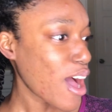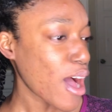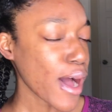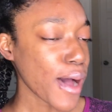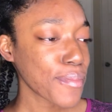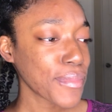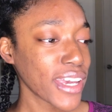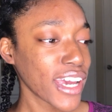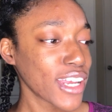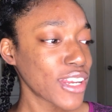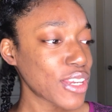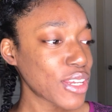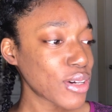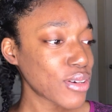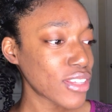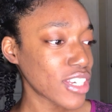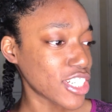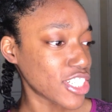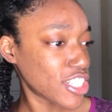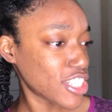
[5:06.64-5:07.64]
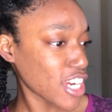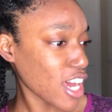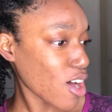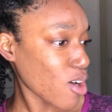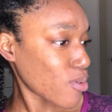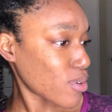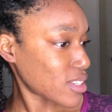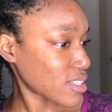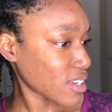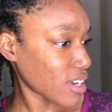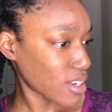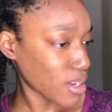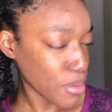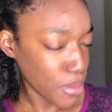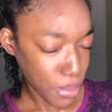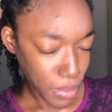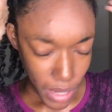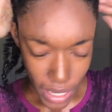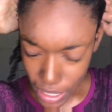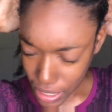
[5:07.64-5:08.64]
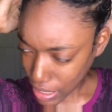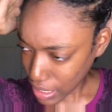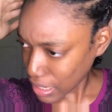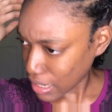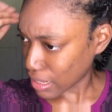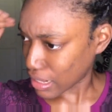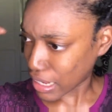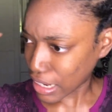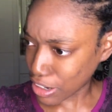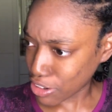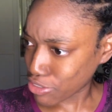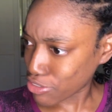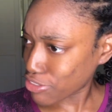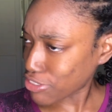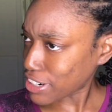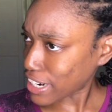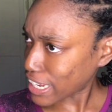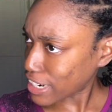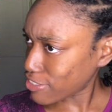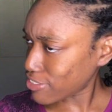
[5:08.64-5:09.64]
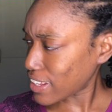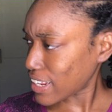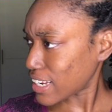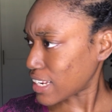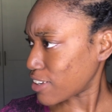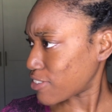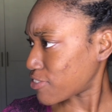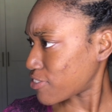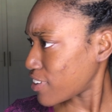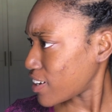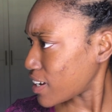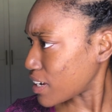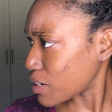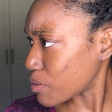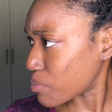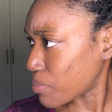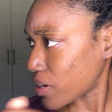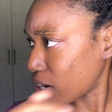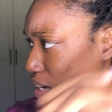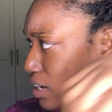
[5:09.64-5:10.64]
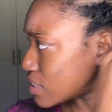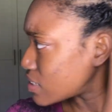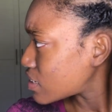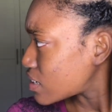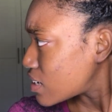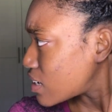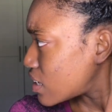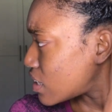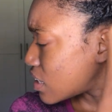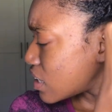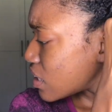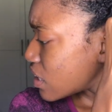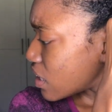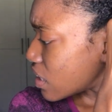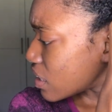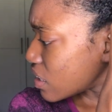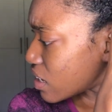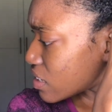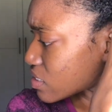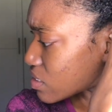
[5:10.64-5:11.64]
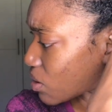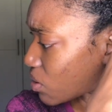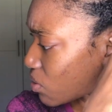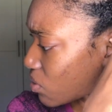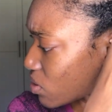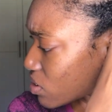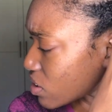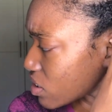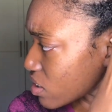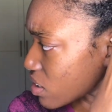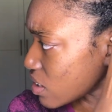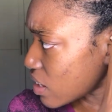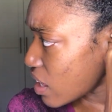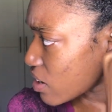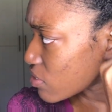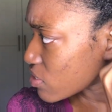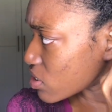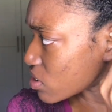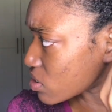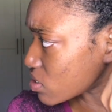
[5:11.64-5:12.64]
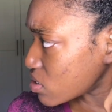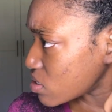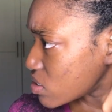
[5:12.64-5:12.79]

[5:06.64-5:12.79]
I mean, I knew the gel was gonna make it like really, really defined, but that's a whole other level.